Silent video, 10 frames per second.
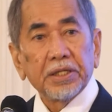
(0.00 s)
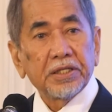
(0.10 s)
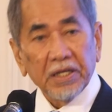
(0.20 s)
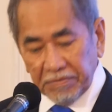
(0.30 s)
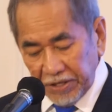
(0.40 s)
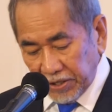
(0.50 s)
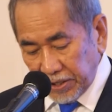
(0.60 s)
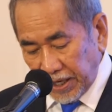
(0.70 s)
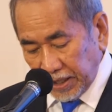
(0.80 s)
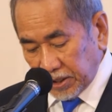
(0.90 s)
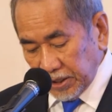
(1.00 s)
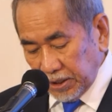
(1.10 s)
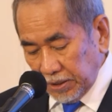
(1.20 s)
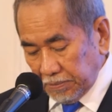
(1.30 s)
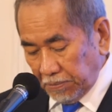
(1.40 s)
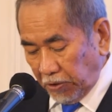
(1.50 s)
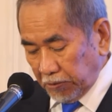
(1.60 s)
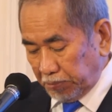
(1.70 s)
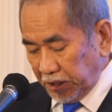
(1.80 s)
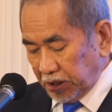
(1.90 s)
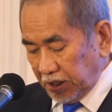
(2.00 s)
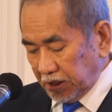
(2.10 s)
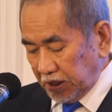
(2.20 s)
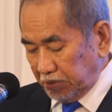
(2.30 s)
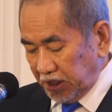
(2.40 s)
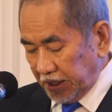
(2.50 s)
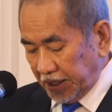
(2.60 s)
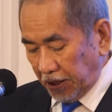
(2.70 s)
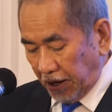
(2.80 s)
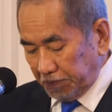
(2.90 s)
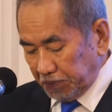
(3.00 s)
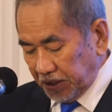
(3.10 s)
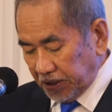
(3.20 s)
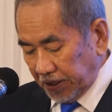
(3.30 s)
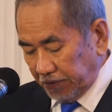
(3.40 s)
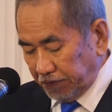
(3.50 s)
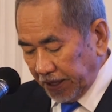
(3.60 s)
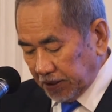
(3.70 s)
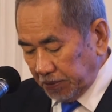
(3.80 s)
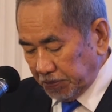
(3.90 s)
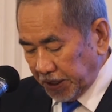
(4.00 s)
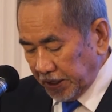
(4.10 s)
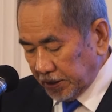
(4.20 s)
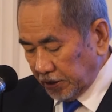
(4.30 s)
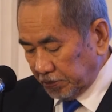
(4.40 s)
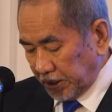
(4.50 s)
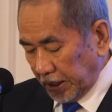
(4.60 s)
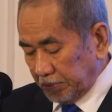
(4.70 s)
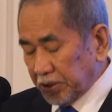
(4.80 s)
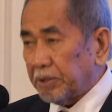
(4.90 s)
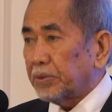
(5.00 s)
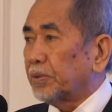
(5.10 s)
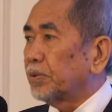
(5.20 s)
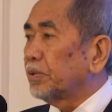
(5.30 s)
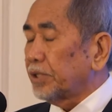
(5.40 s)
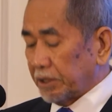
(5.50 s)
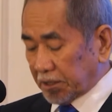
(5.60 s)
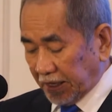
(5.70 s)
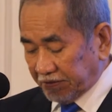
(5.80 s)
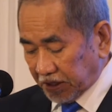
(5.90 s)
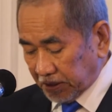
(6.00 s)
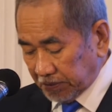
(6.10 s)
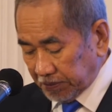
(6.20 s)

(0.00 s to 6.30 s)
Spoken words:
Survey conducted on business immediately upon effective date of the MCO discovered